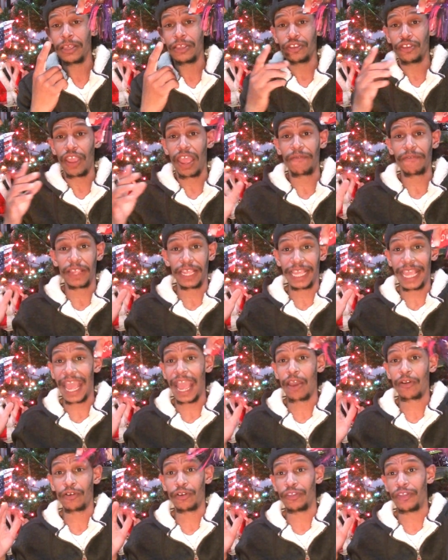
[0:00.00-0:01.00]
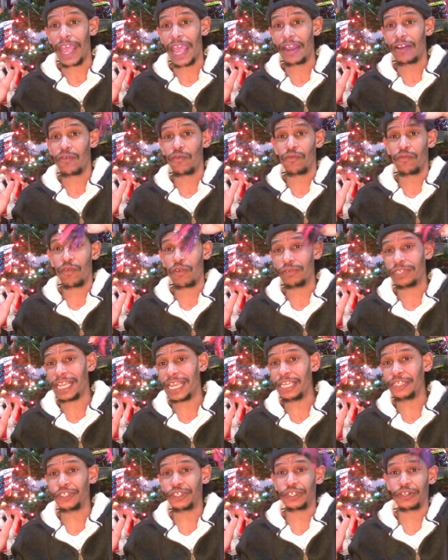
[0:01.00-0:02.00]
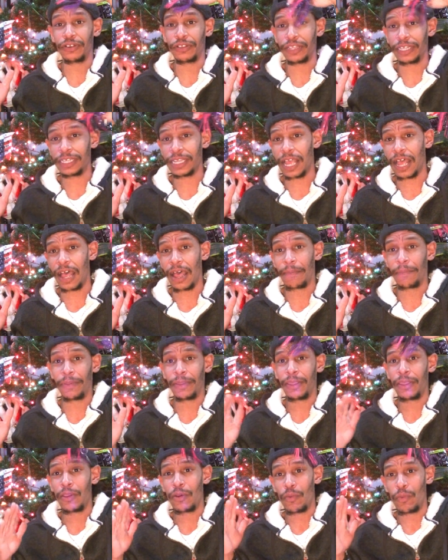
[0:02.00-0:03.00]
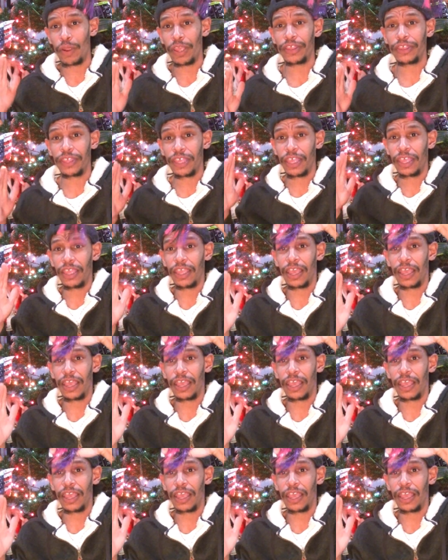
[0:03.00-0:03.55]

So you have to counter that rotation on the top with